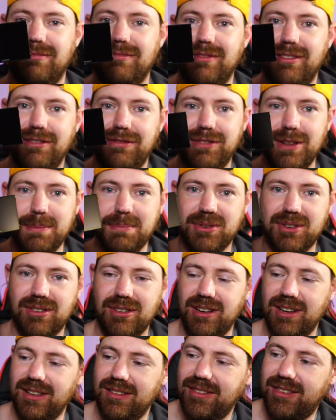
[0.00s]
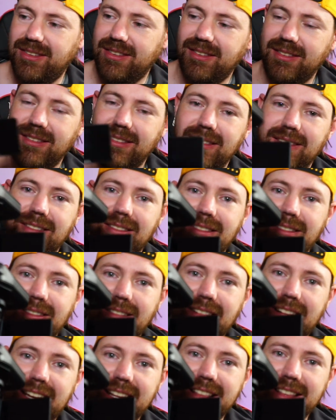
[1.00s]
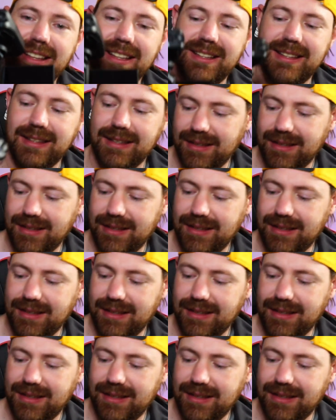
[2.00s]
flip screens like this.